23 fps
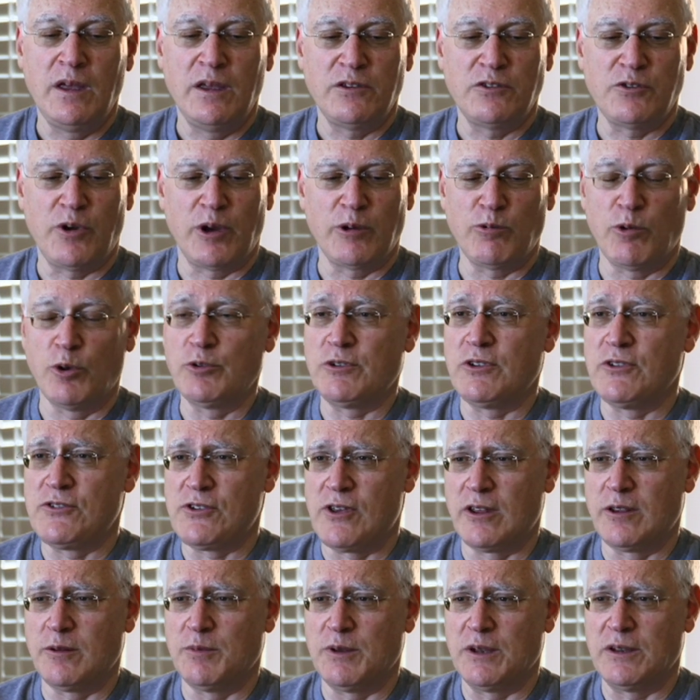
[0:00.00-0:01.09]
So I wrote to
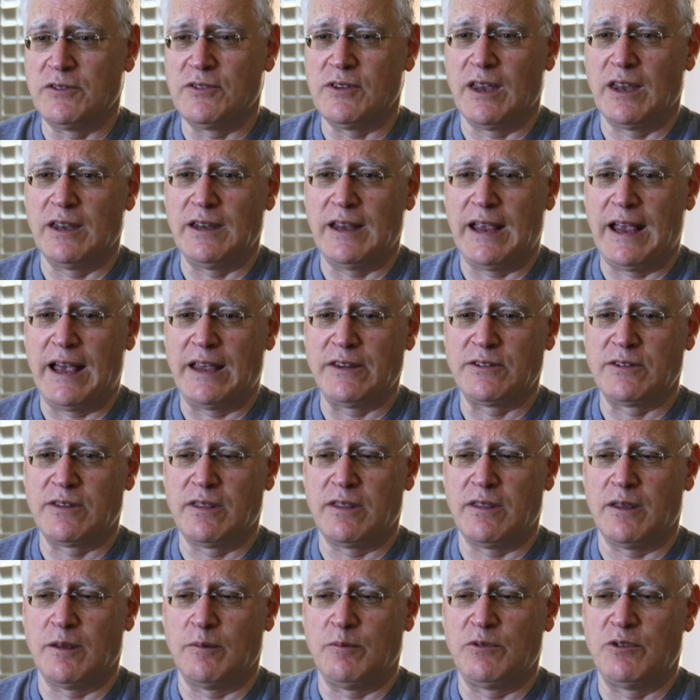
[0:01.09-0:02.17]
Sotheby's and
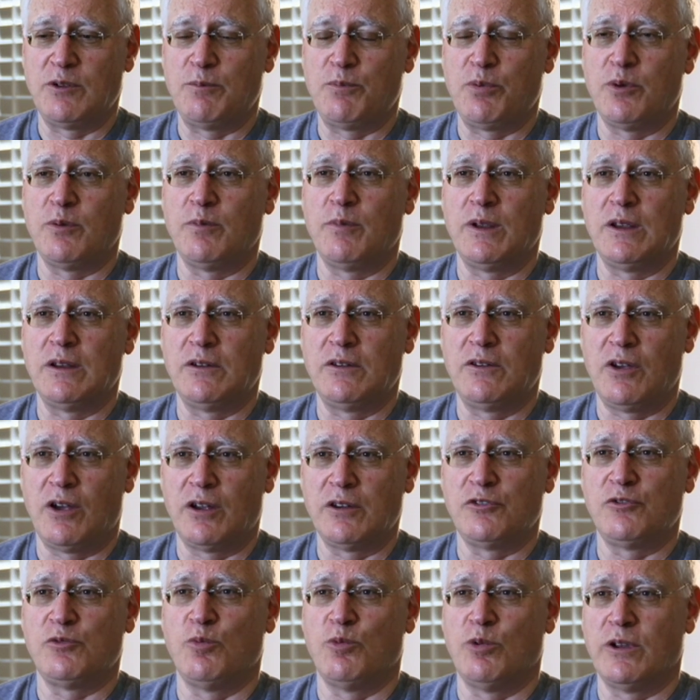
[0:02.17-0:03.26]
asked them to put me in
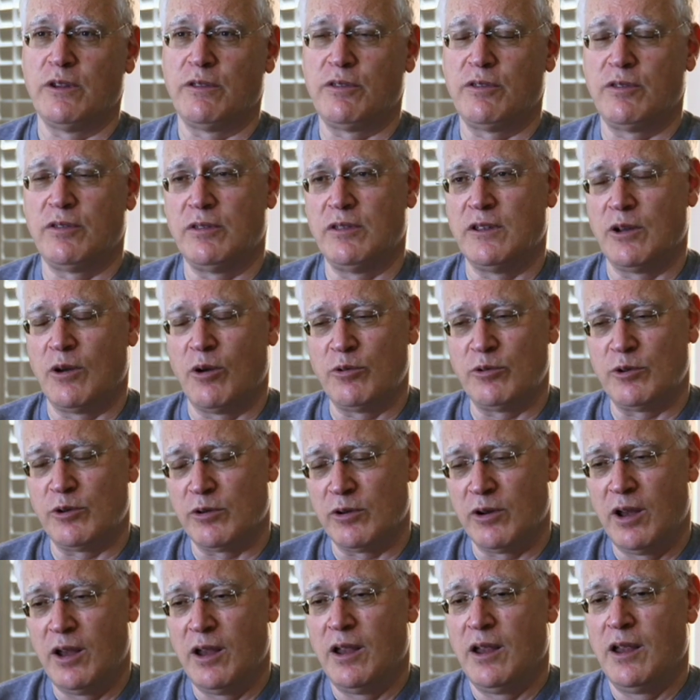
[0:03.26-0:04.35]
touch with the
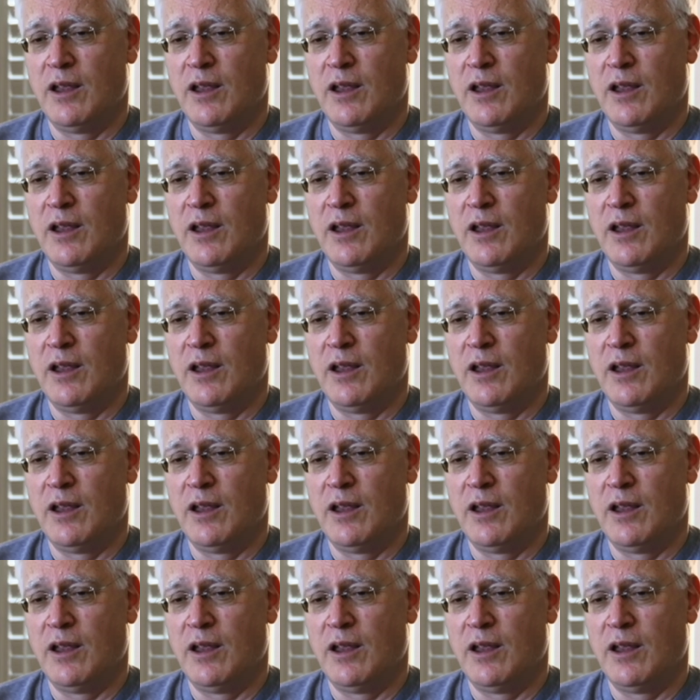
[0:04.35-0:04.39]
owner,